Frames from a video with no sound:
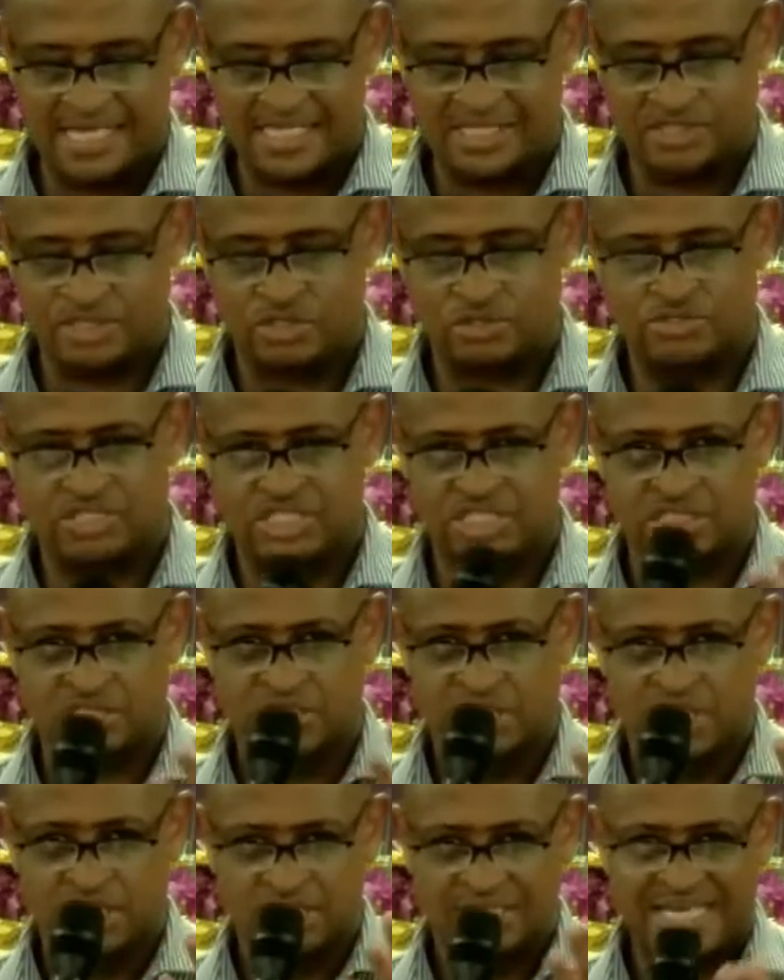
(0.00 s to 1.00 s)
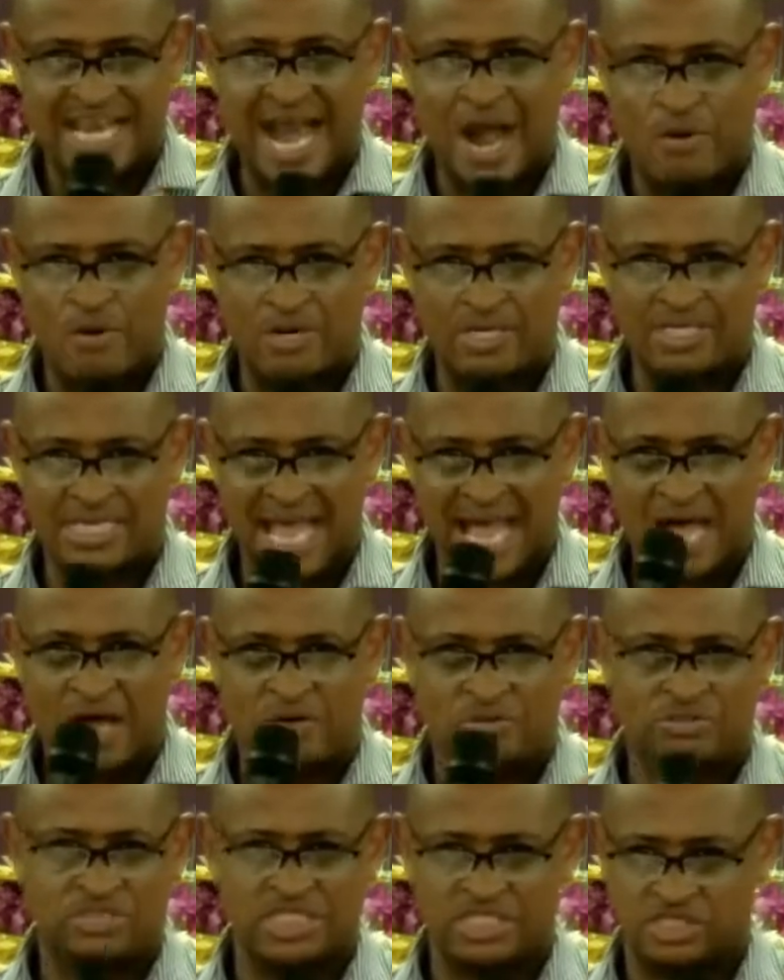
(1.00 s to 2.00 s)
And so just narrow it
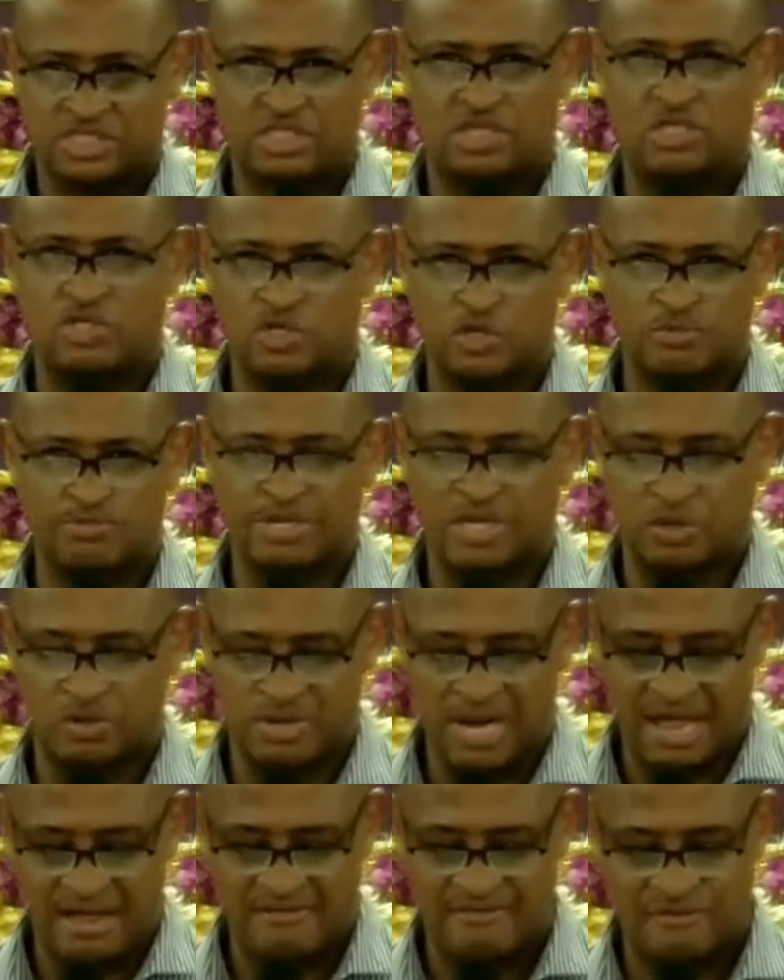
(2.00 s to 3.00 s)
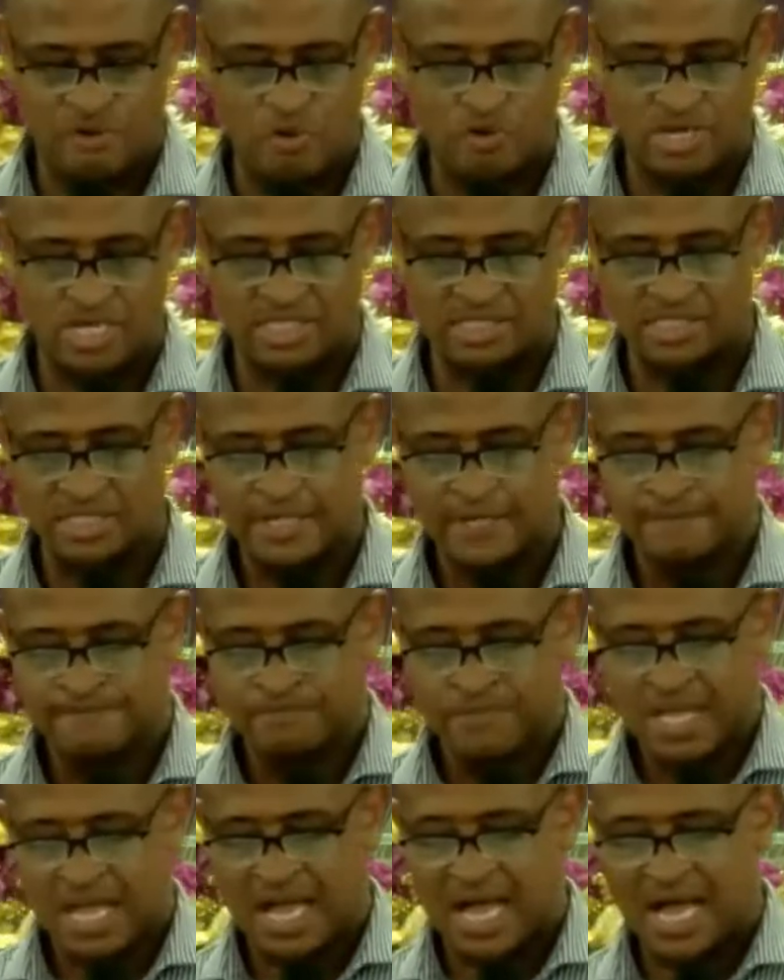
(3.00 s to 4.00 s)
down just a little bit on our focus.
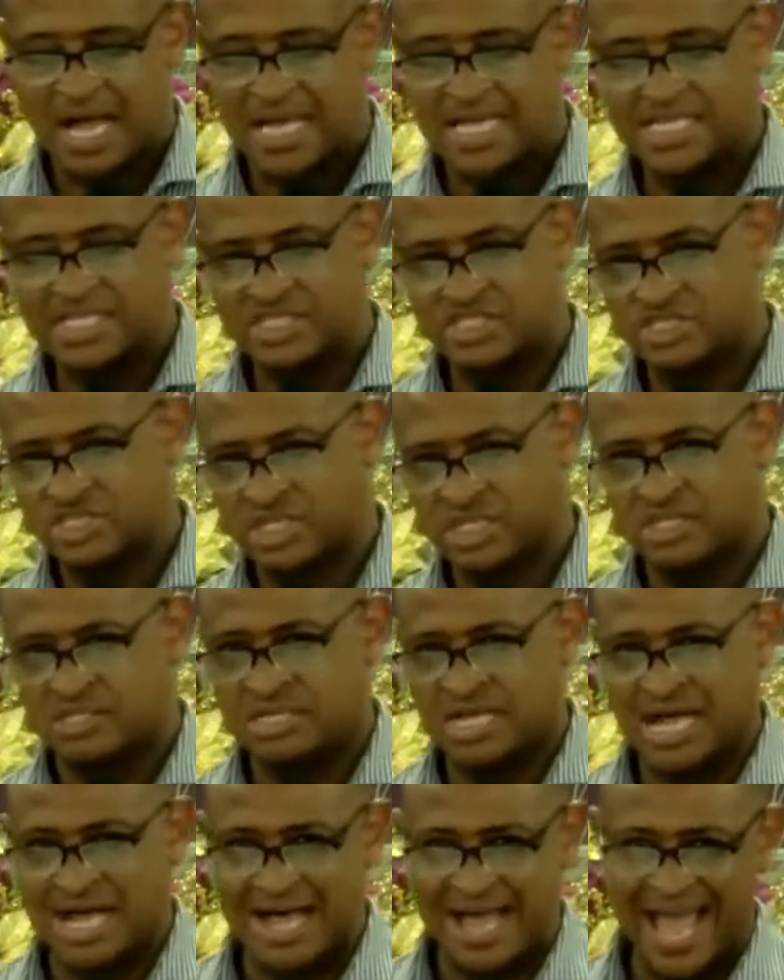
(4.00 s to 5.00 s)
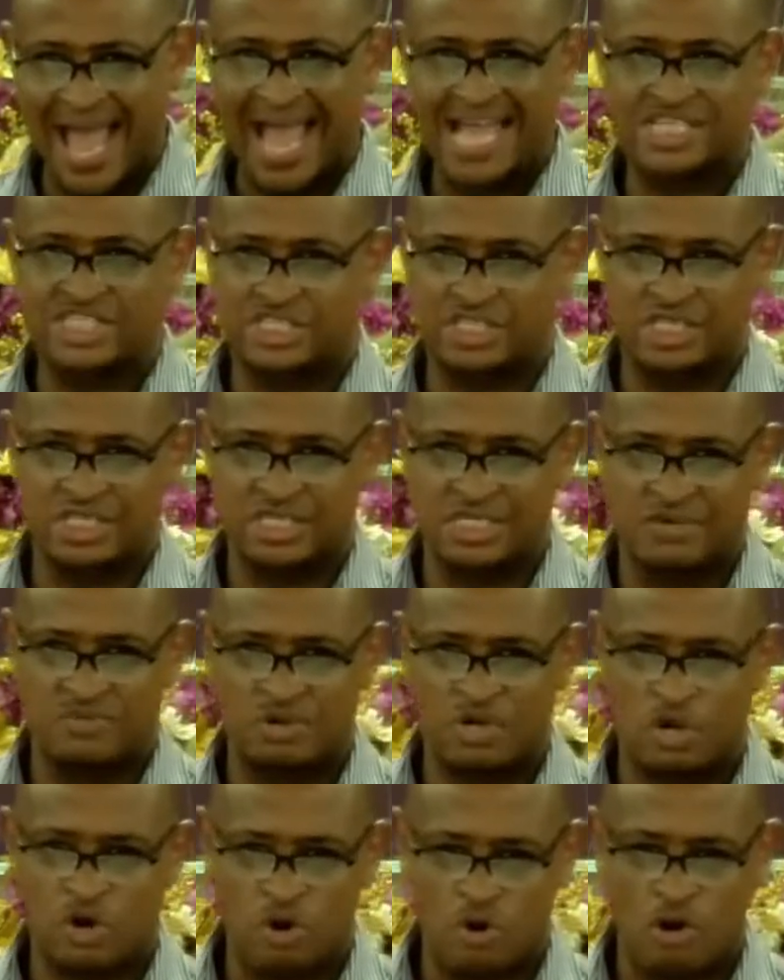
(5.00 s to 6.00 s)
It's an action in
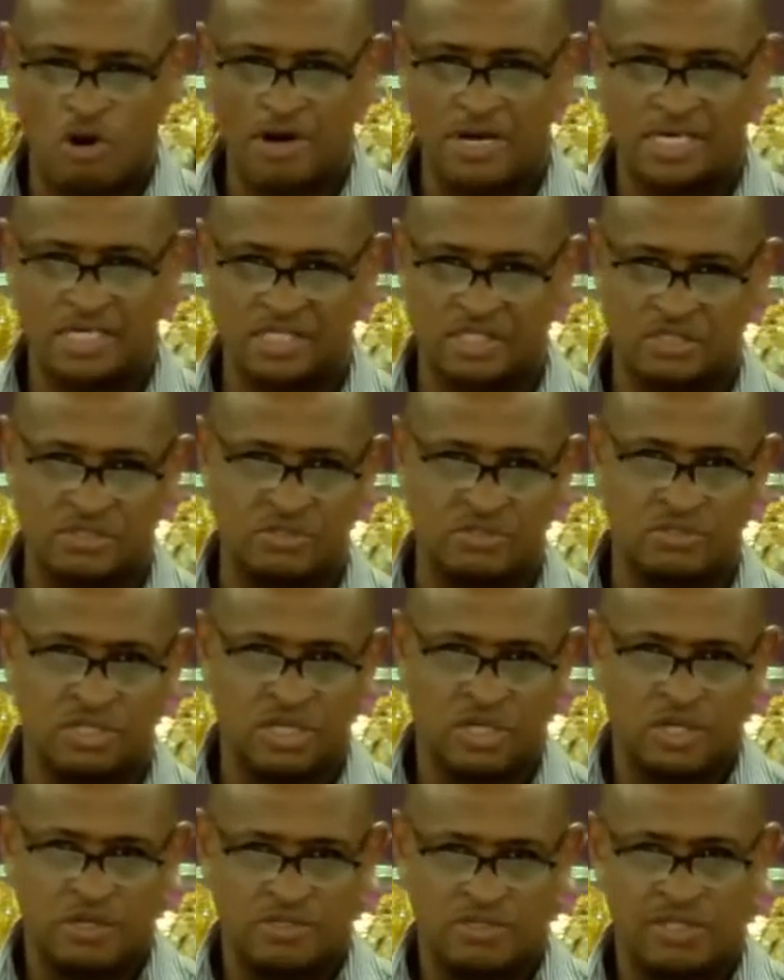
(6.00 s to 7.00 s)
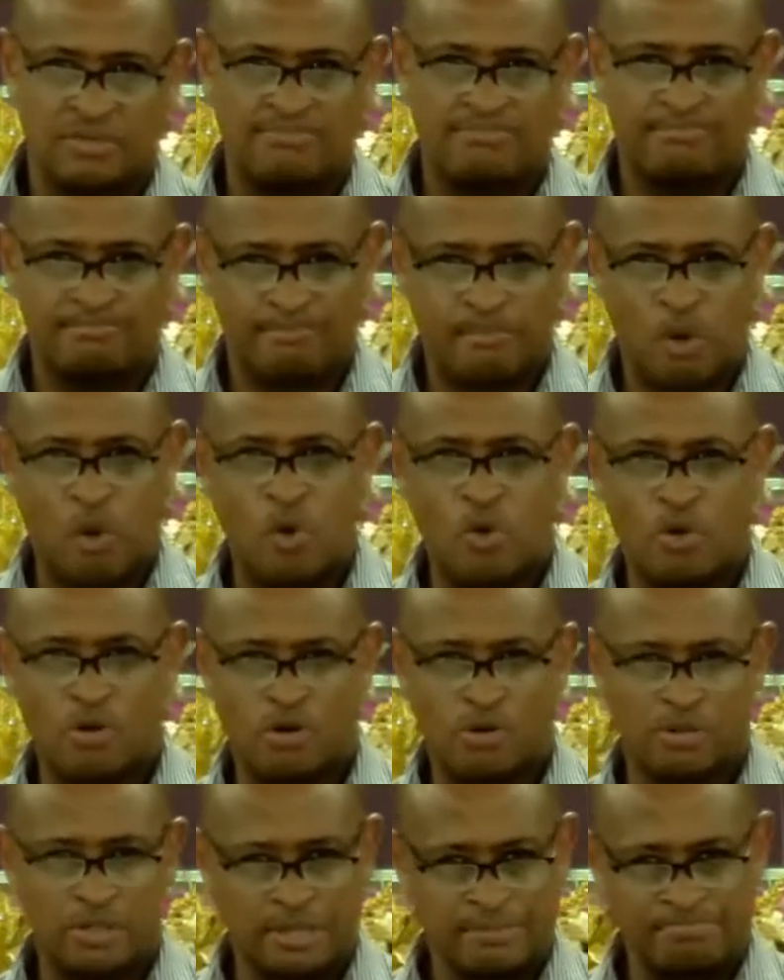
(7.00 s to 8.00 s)
regarding to the
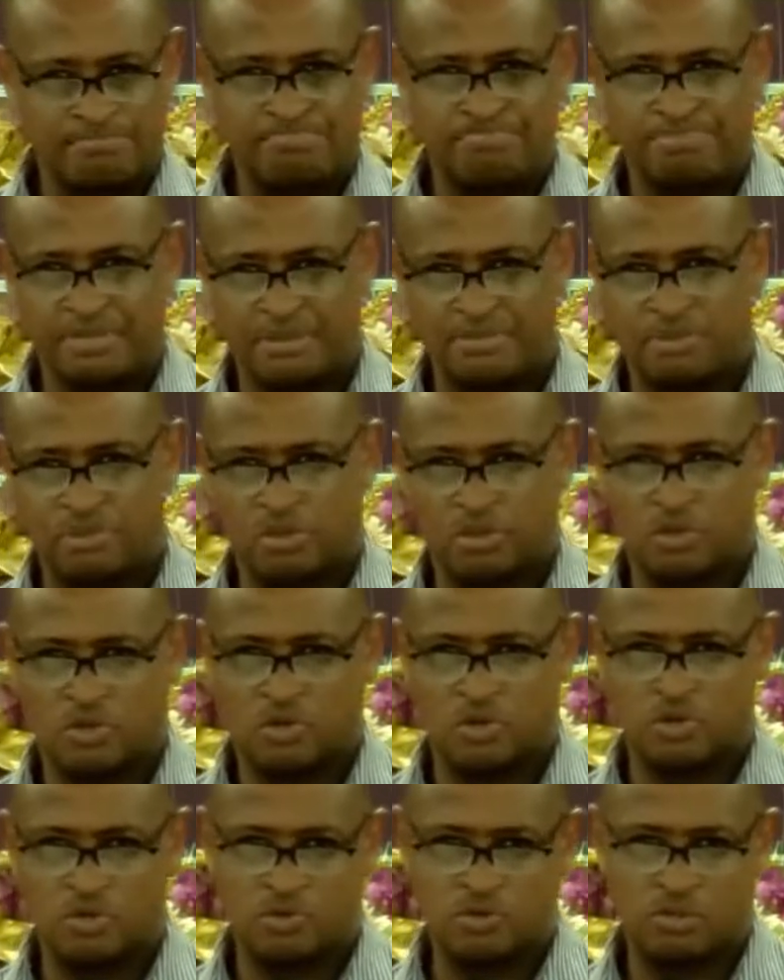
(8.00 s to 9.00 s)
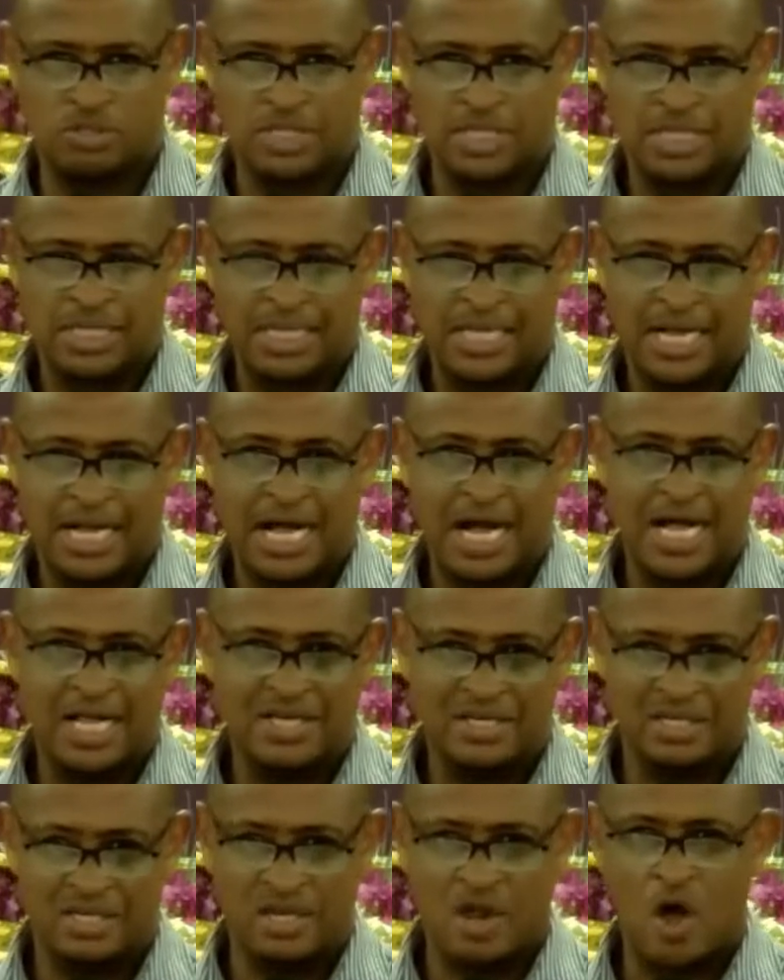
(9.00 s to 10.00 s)
moral and biblical
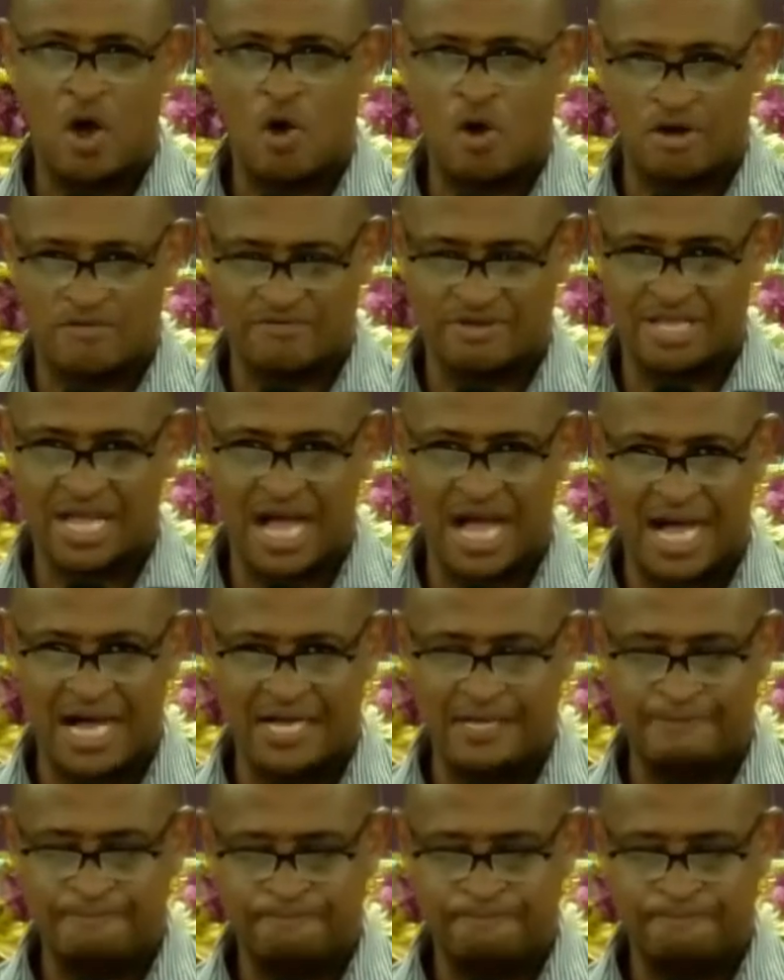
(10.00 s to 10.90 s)
law of God.